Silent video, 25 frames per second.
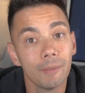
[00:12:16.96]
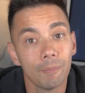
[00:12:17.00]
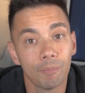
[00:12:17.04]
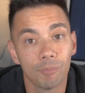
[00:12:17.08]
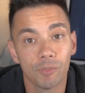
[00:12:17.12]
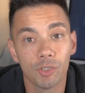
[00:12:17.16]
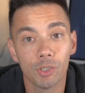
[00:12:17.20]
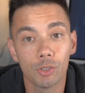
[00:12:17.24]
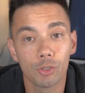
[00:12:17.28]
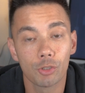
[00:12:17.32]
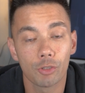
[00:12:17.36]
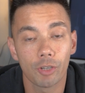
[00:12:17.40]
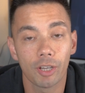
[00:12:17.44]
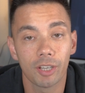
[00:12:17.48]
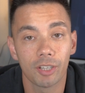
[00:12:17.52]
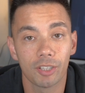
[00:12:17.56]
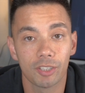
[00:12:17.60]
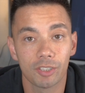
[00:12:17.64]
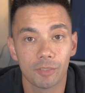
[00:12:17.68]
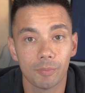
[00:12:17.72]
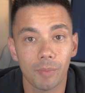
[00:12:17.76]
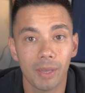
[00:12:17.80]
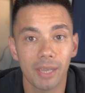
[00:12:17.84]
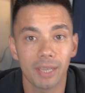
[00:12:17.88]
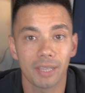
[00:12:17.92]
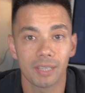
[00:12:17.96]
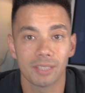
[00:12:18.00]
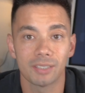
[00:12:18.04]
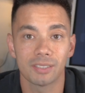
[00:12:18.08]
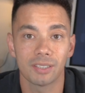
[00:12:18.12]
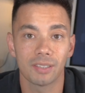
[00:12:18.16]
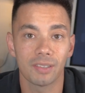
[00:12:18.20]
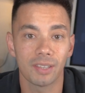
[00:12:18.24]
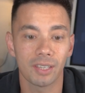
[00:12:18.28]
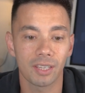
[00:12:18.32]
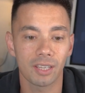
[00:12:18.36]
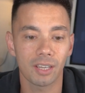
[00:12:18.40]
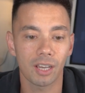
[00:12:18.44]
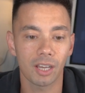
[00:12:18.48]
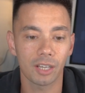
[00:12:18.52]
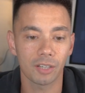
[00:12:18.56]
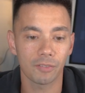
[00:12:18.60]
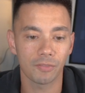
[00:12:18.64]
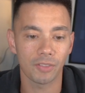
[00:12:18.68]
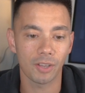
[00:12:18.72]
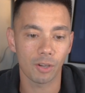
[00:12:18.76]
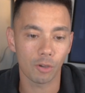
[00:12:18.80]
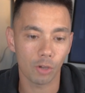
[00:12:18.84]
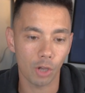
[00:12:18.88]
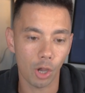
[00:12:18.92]
new traders make is that
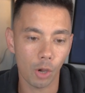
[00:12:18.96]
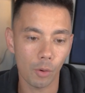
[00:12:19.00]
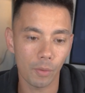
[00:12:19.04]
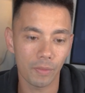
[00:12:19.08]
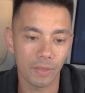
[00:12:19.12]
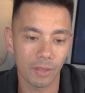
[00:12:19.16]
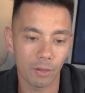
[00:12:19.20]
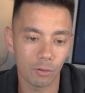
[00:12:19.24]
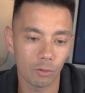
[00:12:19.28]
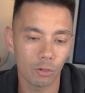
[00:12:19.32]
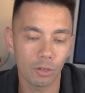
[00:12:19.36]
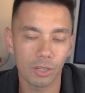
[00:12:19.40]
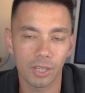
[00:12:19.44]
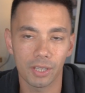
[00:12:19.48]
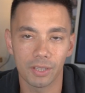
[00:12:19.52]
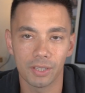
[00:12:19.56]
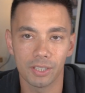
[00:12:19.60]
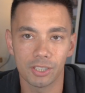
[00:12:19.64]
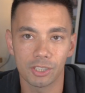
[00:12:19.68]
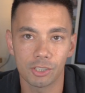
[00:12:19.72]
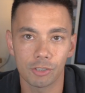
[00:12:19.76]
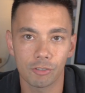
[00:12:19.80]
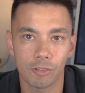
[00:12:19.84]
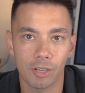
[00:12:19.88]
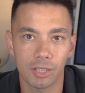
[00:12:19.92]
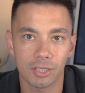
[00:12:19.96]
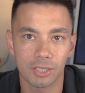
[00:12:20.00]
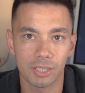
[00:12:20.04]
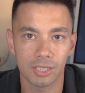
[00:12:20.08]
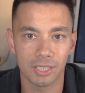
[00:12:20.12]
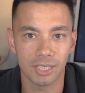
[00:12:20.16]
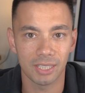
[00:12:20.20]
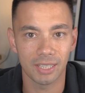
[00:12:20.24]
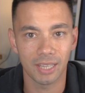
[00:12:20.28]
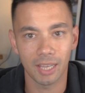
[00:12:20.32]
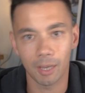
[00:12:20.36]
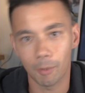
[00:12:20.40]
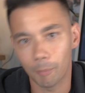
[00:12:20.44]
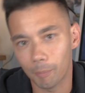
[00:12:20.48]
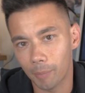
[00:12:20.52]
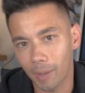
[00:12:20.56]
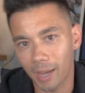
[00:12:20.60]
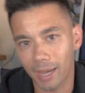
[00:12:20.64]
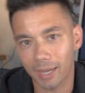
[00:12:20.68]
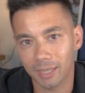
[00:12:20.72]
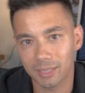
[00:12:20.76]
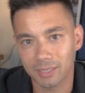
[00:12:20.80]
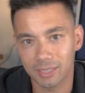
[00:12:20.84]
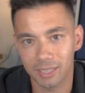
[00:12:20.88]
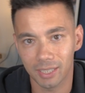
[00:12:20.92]
they'll go and they'll look at this strategy, they'll
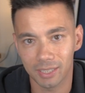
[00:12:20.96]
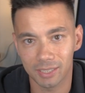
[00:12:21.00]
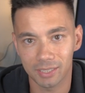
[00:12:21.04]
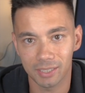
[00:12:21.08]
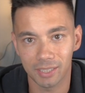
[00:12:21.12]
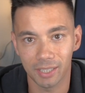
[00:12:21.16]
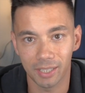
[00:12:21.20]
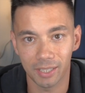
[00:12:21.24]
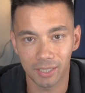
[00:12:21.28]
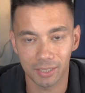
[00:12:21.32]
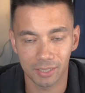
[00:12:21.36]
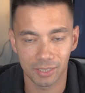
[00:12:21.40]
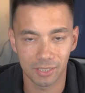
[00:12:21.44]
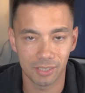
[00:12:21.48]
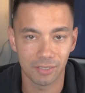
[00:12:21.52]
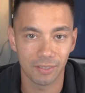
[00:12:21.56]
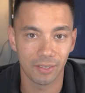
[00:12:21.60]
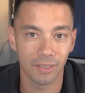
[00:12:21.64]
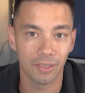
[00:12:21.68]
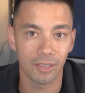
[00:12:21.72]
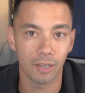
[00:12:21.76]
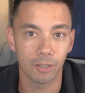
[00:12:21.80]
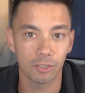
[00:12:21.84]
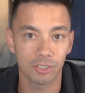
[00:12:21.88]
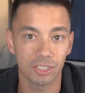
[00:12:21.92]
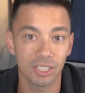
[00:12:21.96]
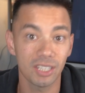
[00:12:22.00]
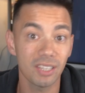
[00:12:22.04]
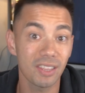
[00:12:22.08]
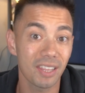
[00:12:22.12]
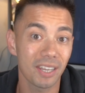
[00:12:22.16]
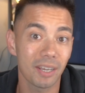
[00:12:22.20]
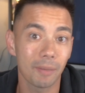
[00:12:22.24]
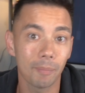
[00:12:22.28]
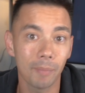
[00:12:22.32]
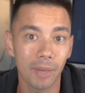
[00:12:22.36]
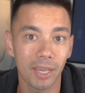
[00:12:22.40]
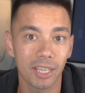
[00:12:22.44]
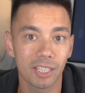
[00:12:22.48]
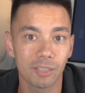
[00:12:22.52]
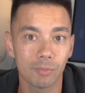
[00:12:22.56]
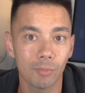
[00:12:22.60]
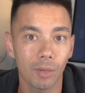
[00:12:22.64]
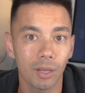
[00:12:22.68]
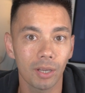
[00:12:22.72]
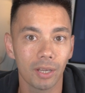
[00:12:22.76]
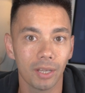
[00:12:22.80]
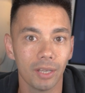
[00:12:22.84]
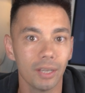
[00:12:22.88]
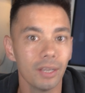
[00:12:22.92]
back test it, and they'll see that it makes
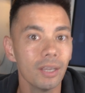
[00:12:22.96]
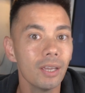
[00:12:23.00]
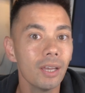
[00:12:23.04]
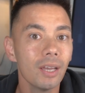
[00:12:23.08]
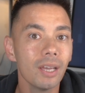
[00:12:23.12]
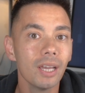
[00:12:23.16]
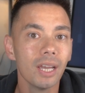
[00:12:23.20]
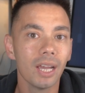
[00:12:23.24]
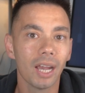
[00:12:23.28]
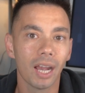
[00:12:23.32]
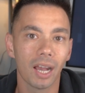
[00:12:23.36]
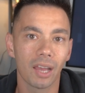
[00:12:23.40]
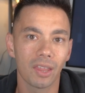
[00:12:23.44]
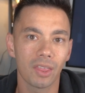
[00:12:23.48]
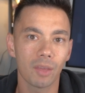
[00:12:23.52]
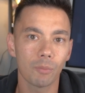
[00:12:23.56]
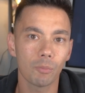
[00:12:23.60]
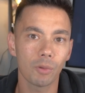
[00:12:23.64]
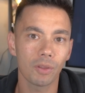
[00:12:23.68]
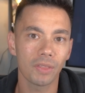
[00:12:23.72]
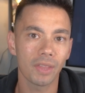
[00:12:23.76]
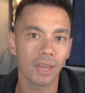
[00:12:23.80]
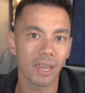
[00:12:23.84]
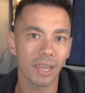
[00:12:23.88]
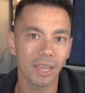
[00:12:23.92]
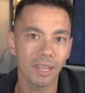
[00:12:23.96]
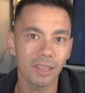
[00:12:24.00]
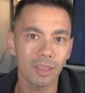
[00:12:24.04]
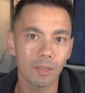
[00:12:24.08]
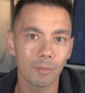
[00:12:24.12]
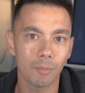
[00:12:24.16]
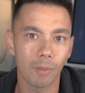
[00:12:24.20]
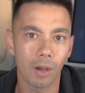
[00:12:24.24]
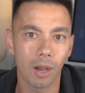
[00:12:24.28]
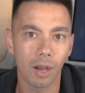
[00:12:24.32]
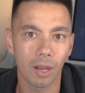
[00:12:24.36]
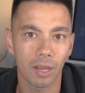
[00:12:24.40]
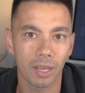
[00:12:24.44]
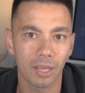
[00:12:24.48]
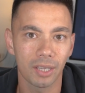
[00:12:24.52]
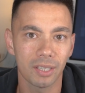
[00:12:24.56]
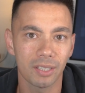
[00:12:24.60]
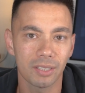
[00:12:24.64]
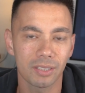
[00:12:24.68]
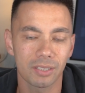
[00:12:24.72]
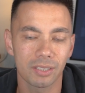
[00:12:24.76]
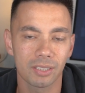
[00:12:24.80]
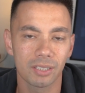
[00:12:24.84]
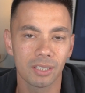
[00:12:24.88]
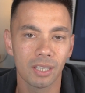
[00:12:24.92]
money. And then when they're in the
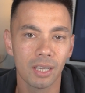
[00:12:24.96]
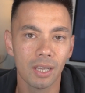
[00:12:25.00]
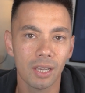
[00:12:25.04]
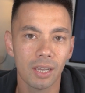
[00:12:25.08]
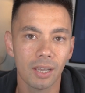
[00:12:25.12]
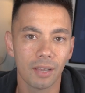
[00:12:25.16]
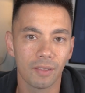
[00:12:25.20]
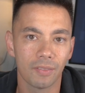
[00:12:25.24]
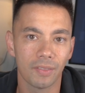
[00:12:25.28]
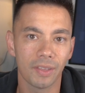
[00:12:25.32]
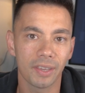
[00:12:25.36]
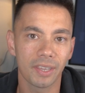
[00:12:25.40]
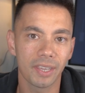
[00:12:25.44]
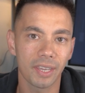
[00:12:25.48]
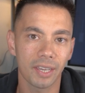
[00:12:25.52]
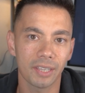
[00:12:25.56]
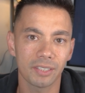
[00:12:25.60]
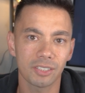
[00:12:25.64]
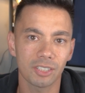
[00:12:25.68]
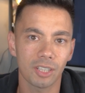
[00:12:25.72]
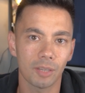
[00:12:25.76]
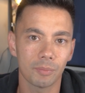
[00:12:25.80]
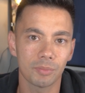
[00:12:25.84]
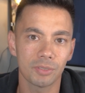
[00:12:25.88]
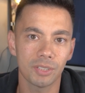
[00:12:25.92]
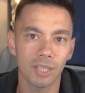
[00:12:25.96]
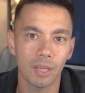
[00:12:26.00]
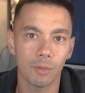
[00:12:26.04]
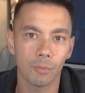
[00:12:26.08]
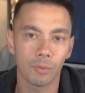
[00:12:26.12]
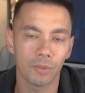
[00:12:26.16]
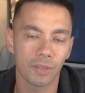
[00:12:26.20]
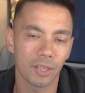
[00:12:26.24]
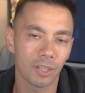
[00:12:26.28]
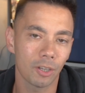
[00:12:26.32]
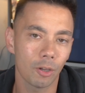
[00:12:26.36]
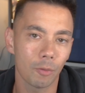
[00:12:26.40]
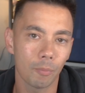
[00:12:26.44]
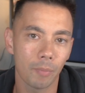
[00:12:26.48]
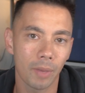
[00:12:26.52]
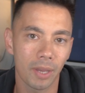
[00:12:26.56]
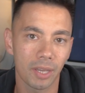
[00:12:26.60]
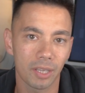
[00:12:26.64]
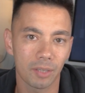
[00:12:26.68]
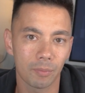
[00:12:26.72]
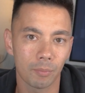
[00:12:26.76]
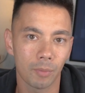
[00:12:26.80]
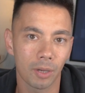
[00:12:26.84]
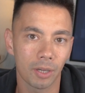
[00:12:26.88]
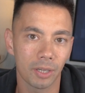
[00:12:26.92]
markets, they get upset when they don't
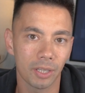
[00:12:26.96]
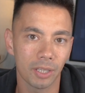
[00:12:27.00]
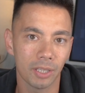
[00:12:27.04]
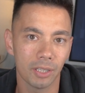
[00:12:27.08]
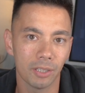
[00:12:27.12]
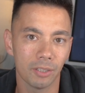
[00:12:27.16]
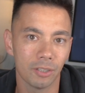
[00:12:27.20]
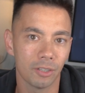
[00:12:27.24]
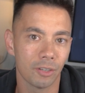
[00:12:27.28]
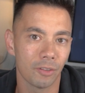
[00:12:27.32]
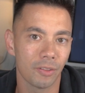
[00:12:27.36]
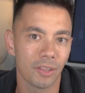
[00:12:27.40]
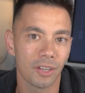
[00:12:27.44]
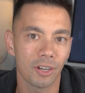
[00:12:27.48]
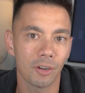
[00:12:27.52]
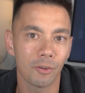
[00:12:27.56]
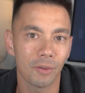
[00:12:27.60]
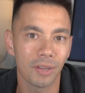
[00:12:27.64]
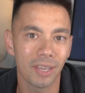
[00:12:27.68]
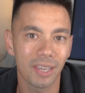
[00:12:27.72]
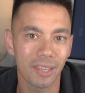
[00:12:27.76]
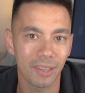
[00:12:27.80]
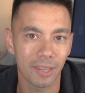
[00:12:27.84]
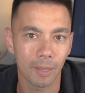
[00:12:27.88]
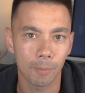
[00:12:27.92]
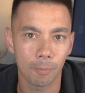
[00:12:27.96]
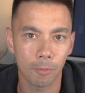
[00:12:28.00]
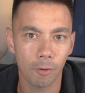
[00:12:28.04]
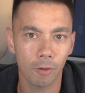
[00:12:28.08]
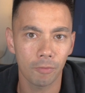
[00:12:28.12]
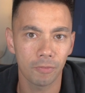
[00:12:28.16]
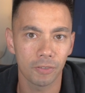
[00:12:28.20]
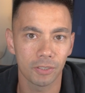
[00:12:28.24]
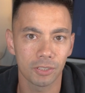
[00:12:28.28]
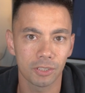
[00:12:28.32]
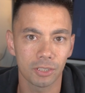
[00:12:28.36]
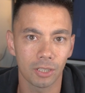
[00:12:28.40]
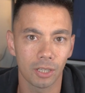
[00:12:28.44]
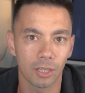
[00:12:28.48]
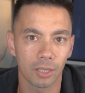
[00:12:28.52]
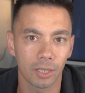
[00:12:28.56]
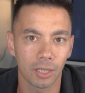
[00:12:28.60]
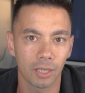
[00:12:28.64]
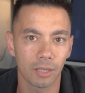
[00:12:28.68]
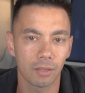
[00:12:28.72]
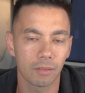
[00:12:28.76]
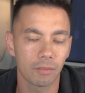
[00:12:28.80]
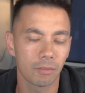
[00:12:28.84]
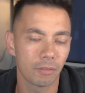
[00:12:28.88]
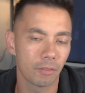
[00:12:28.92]
make money, you know, they don't hit their profit
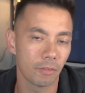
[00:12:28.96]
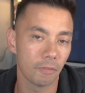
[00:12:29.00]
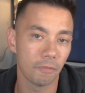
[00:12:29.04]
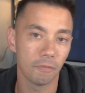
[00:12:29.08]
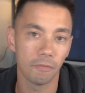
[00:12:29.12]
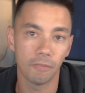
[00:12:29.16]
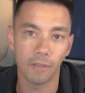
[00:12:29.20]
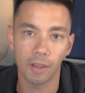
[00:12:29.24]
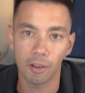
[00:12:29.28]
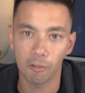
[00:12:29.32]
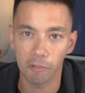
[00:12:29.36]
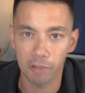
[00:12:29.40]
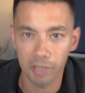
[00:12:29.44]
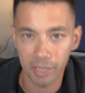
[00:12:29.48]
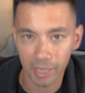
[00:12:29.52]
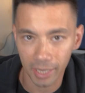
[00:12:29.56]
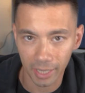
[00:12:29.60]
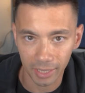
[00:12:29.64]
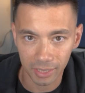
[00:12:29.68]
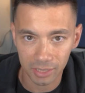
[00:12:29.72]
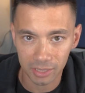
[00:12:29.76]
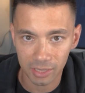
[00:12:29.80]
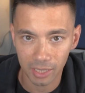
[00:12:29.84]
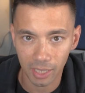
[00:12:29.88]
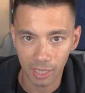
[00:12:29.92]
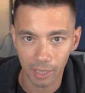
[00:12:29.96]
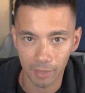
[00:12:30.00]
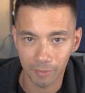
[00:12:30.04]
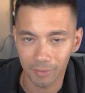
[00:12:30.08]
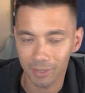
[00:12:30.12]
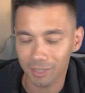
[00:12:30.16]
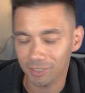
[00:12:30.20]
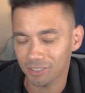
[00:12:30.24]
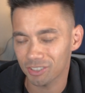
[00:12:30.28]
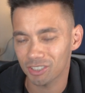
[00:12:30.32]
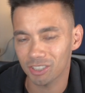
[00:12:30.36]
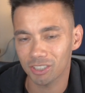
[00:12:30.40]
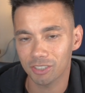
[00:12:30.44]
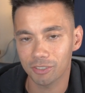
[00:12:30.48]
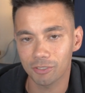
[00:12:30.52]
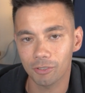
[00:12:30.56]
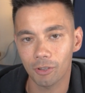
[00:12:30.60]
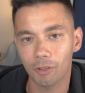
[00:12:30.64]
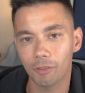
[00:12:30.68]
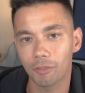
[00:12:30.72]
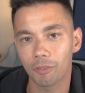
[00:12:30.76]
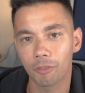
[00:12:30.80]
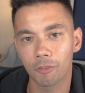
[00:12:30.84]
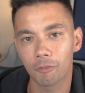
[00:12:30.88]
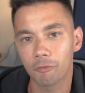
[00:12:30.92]
target the very next day. And that's just
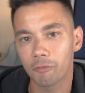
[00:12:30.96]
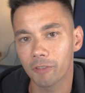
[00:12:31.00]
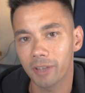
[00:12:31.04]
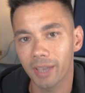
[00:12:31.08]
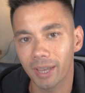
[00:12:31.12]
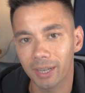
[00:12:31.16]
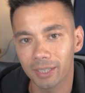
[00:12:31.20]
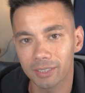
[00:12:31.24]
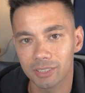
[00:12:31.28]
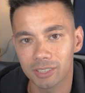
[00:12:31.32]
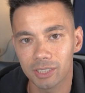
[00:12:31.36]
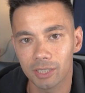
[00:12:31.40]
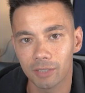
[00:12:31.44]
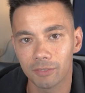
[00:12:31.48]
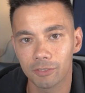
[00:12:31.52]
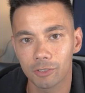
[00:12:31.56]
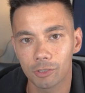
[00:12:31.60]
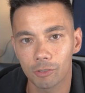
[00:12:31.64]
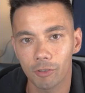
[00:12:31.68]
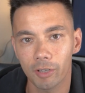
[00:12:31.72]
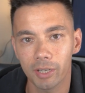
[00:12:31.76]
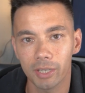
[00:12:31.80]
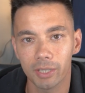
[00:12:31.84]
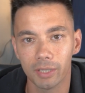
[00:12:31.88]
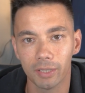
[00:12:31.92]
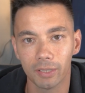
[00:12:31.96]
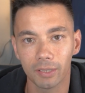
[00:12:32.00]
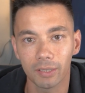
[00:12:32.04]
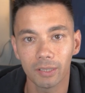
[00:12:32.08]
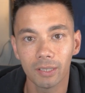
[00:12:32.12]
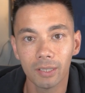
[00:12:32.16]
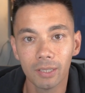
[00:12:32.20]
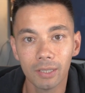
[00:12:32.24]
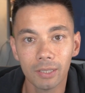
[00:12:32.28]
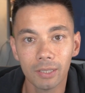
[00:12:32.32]
not the reality of trading.